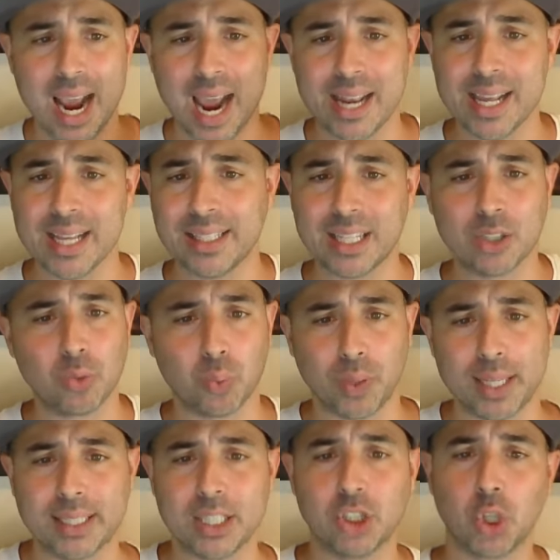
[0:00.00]
And this is
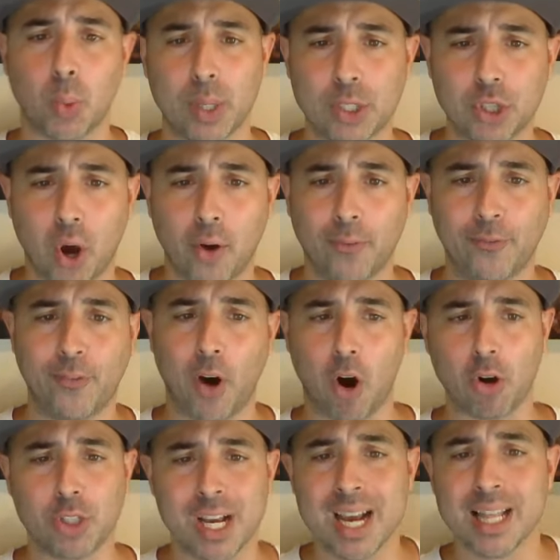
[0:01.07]
the result,
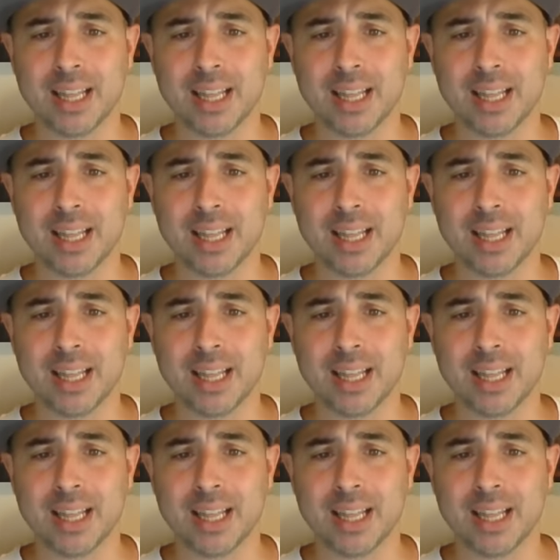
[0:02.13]
folks.